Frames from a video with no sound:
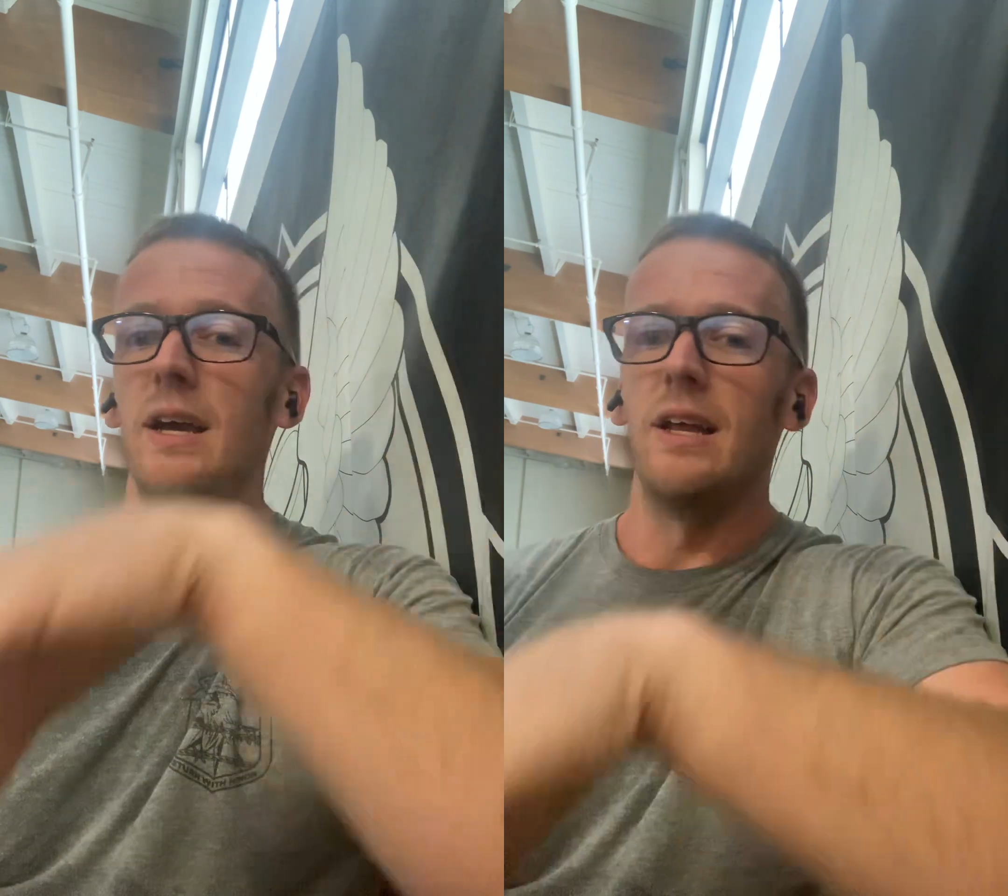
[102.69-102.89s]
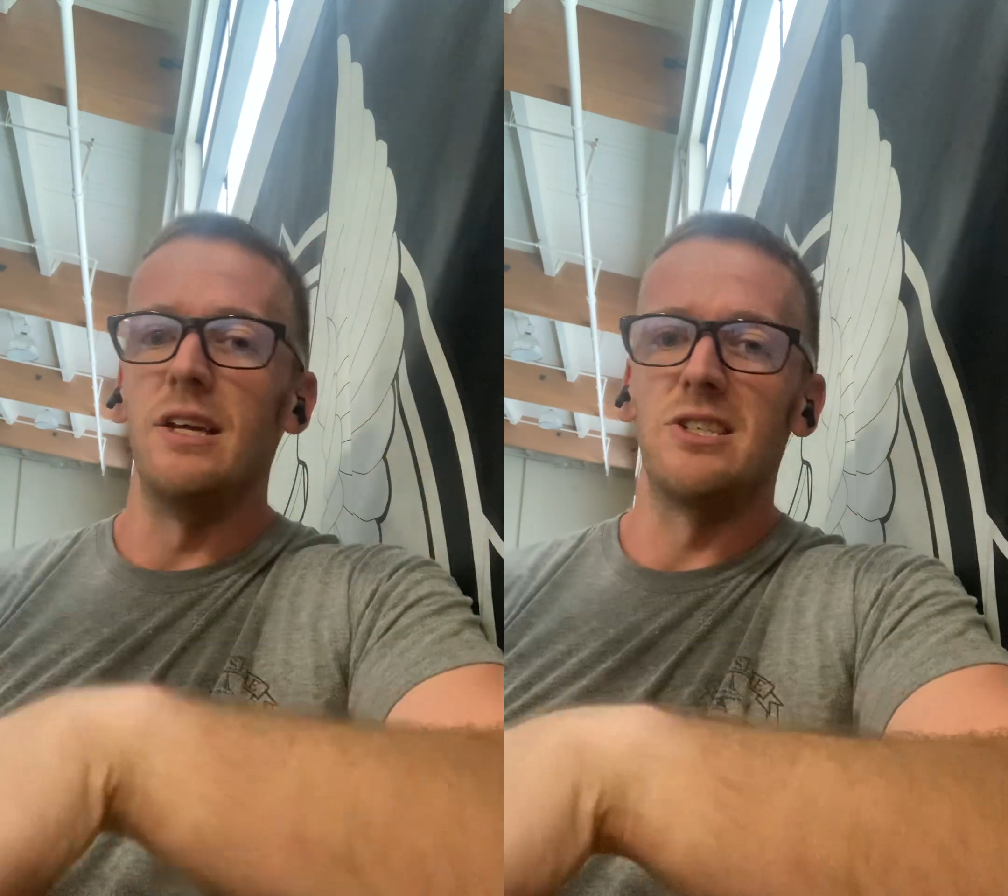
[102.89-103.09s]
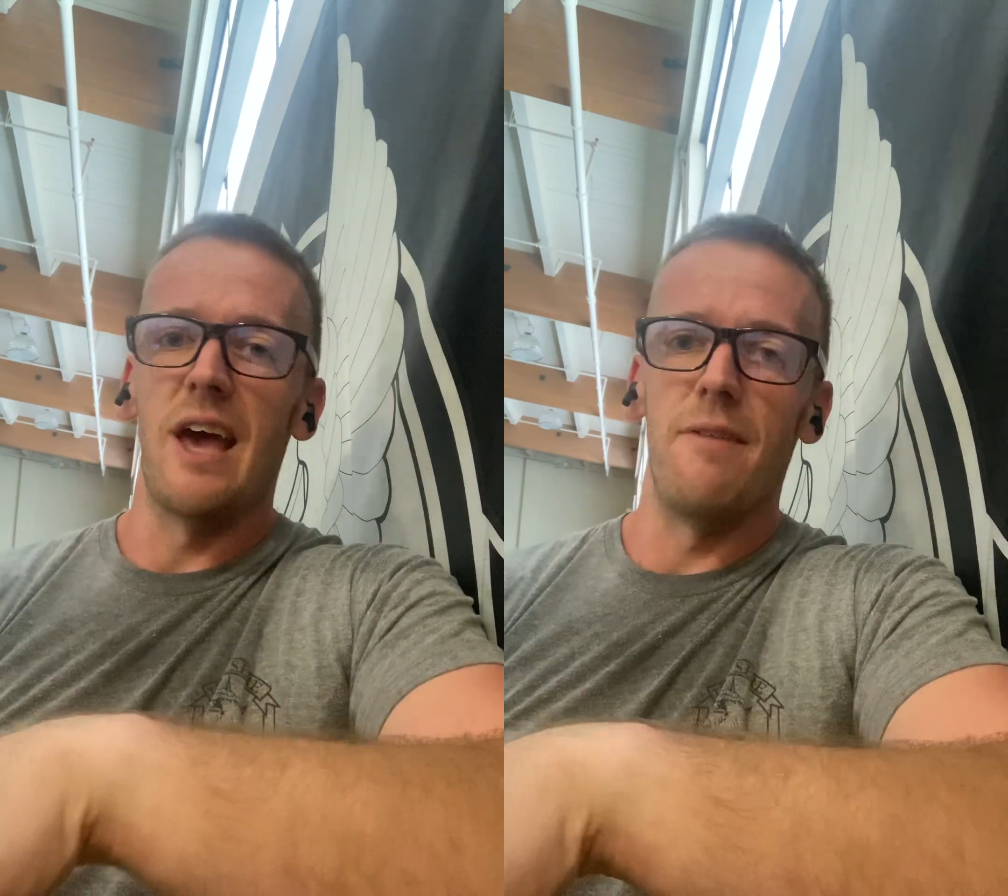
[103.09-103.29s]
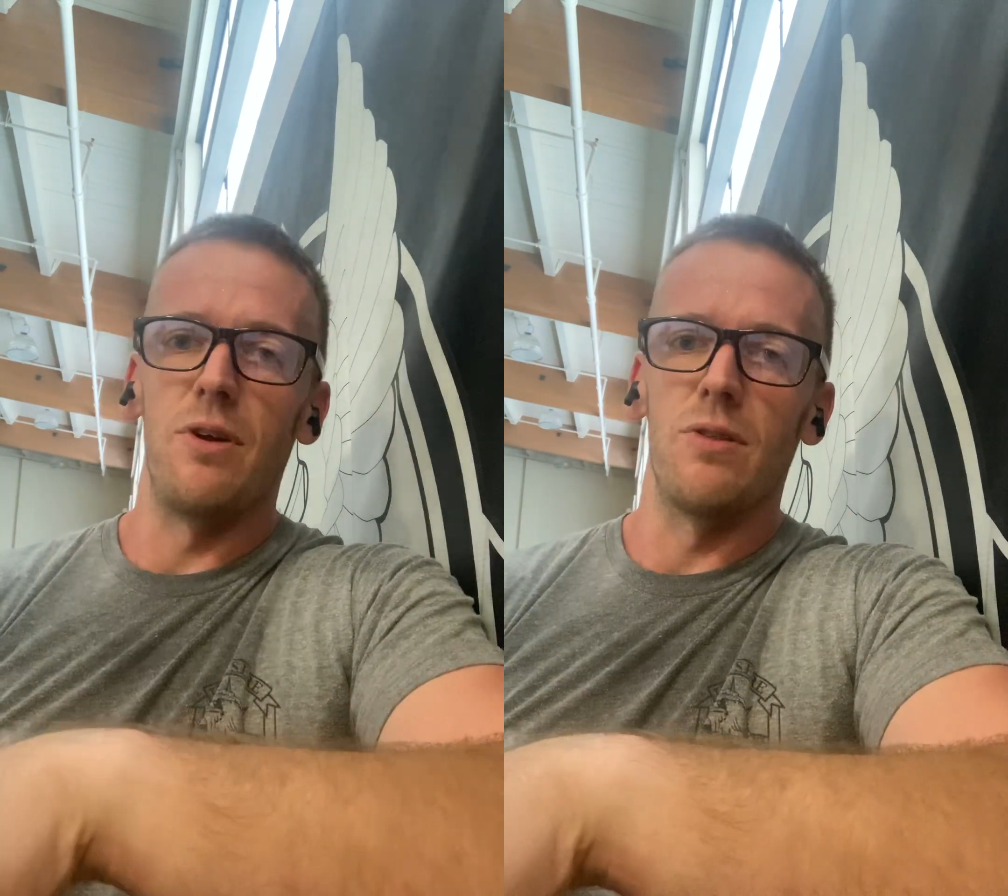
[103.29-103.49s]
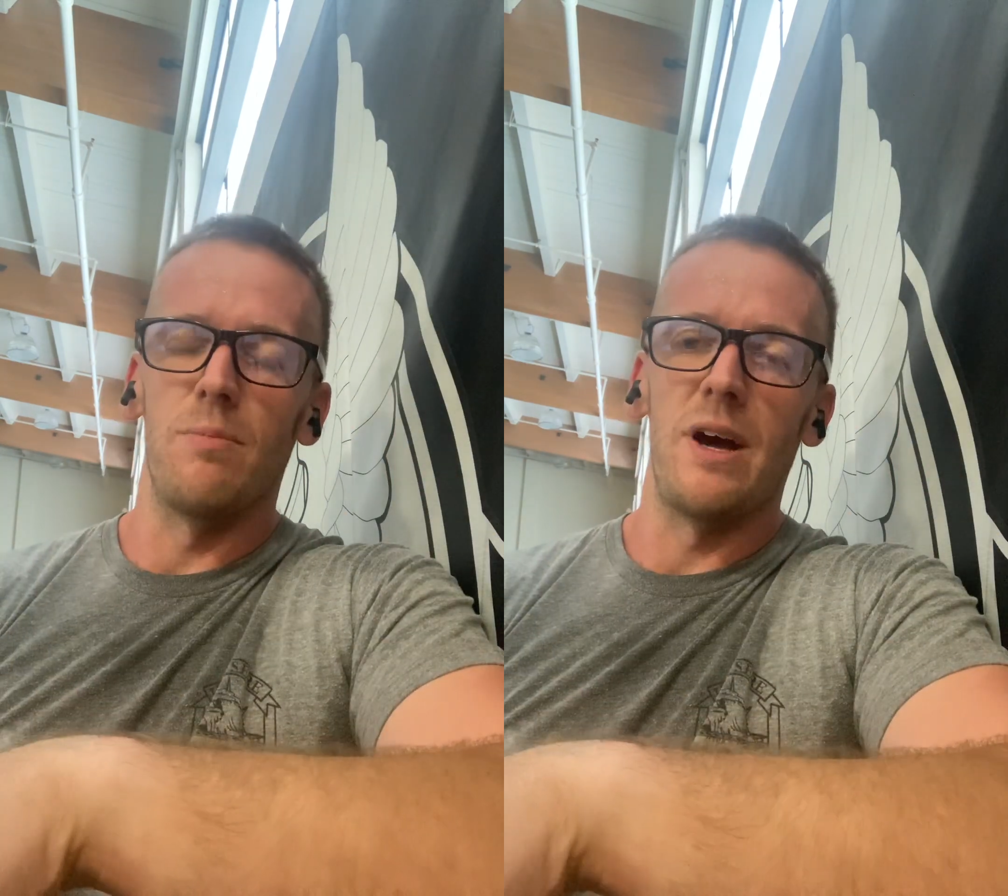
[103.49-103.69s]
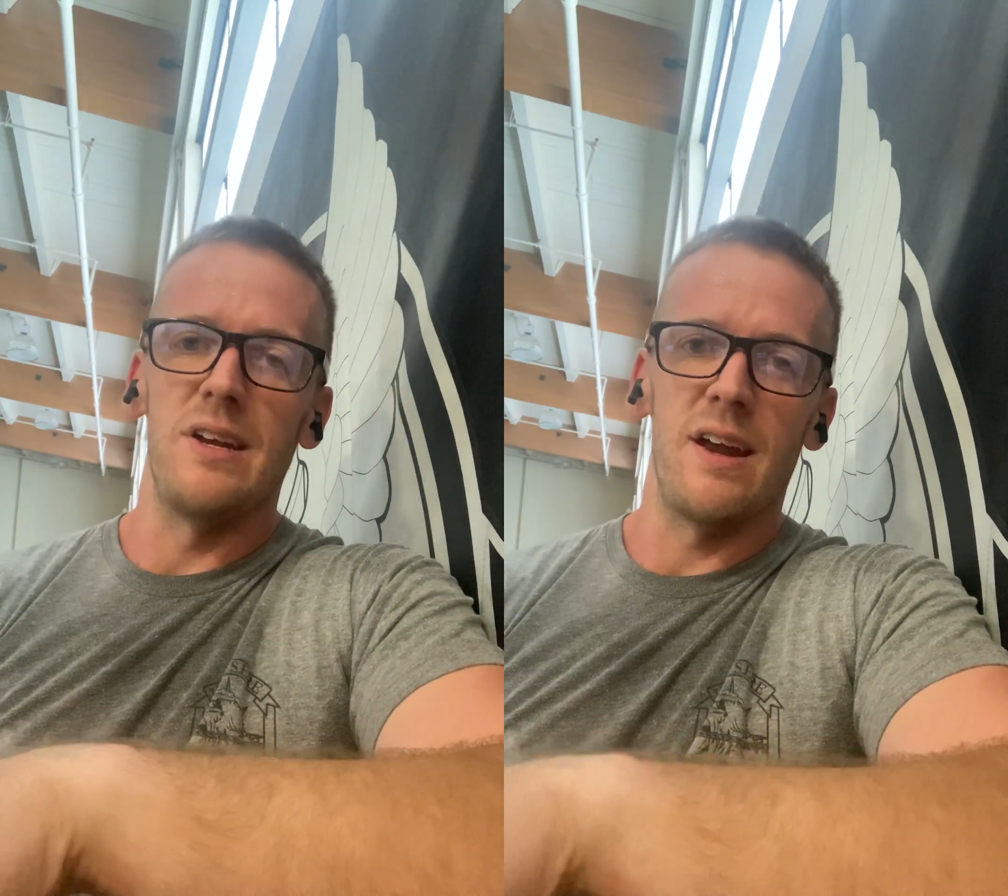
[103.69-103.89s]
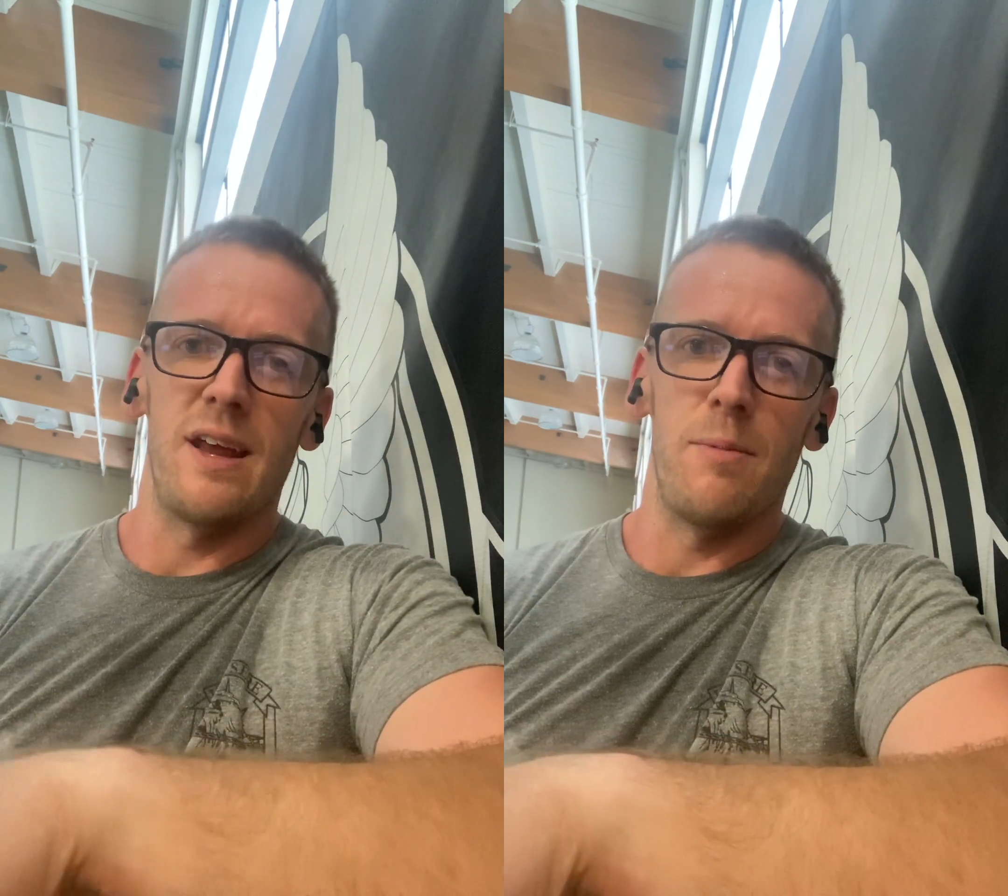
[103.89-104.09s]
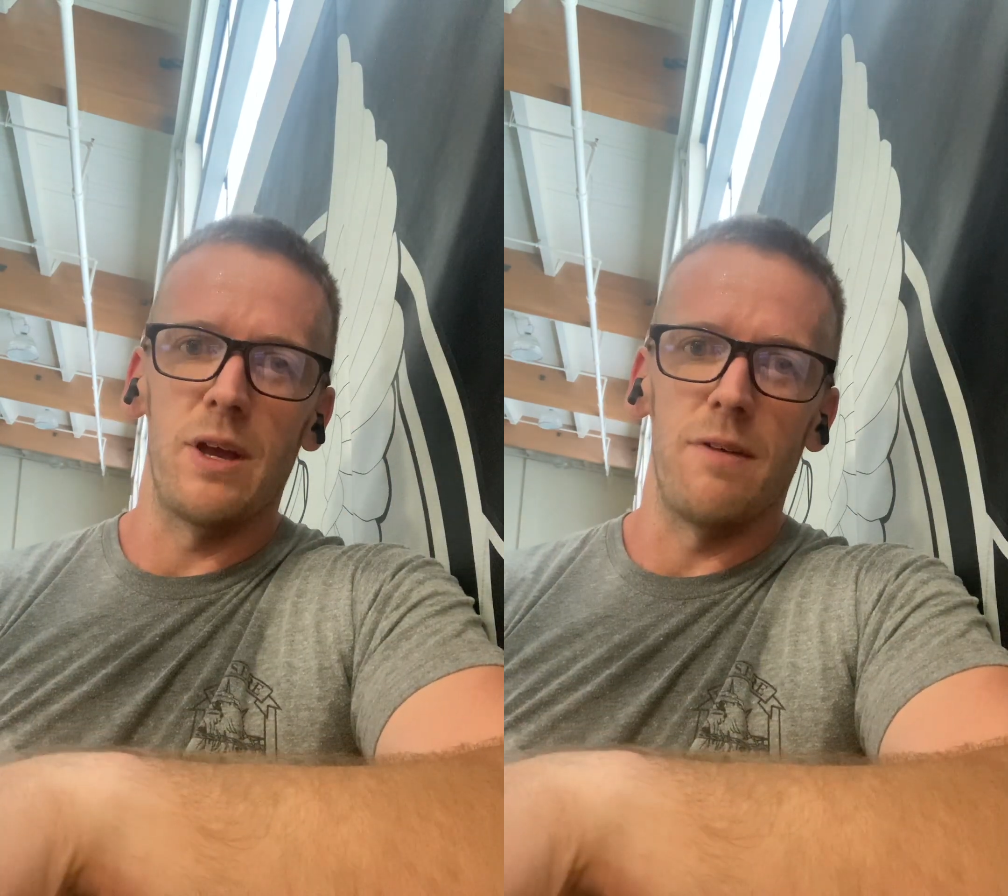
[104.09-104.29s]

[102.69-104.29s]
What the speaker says: it is heavier than my dynamic